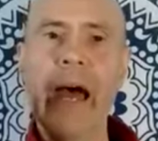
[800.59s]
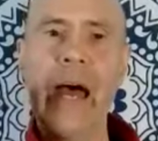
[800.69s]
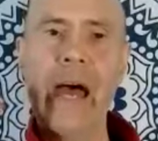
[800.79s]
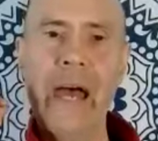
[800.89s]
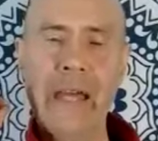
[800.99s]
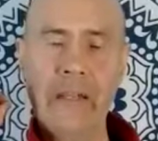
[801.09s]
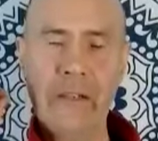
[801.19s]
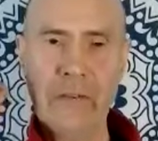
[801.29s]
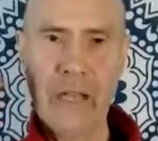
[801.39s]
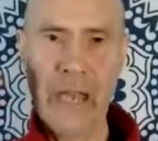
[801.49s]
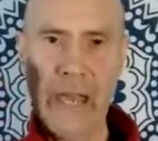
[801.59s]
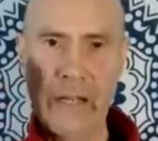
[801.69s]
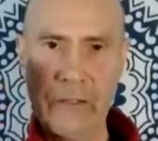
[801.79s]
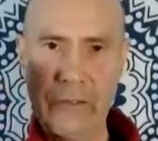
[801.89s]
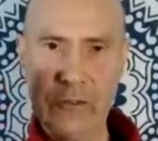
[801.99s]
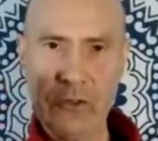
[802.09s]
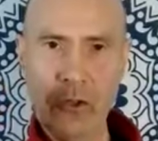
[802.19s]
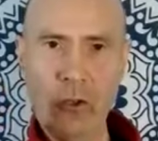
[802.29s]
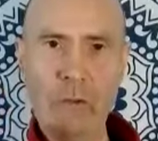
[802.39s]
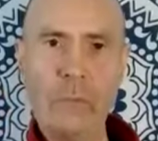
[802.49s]
And at a
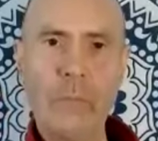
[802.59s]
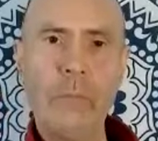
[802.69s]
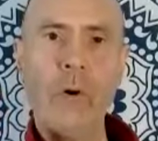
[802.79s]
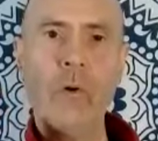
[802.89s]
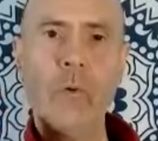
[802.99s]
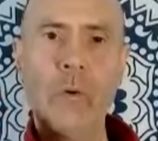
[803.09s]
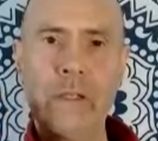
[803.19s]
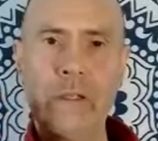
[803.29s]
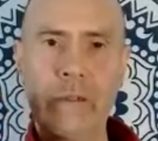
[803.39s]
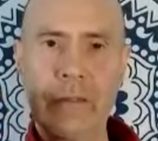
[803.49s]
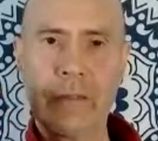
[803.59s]
certain point,